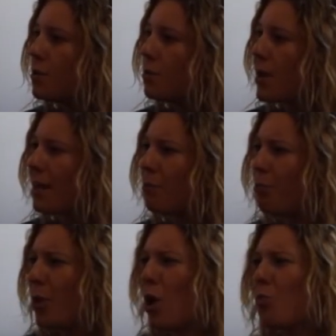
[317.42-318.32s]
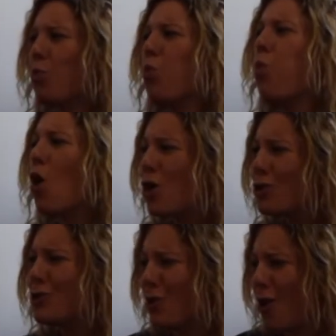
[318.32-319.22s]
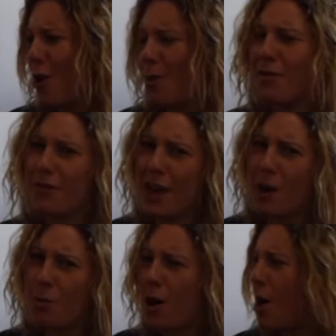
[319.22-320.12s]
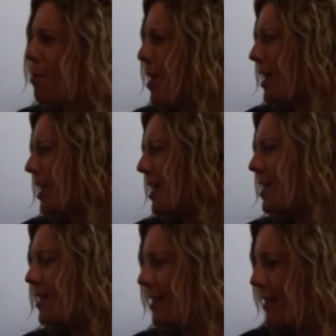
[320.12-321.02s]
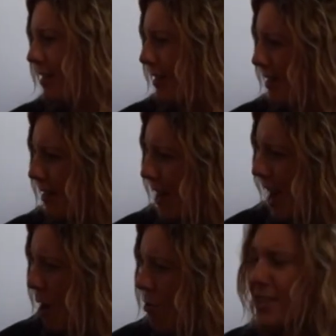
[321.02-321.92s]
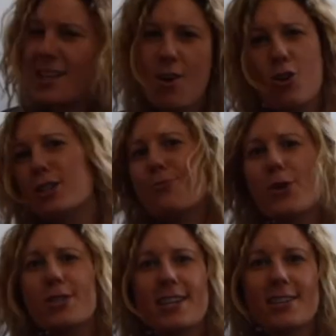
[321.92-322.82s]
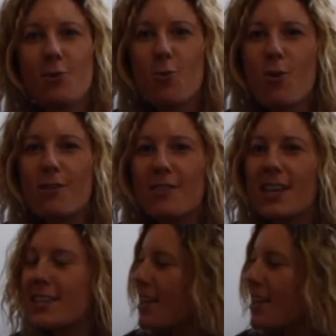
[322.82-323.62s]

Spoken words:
Well, Bob would know if there were any. How has he not spotted all of these